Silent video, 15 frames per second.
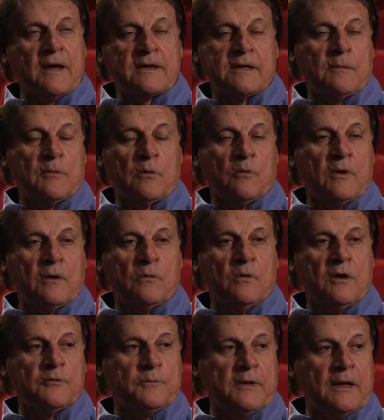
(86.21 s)
I can't remember what I
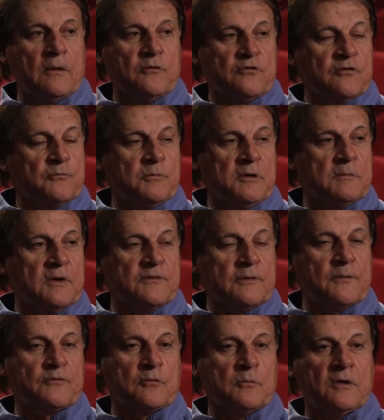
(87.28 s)
was, but I was just beating
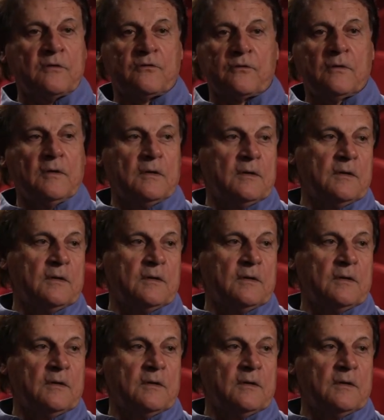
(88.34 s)
myself so much.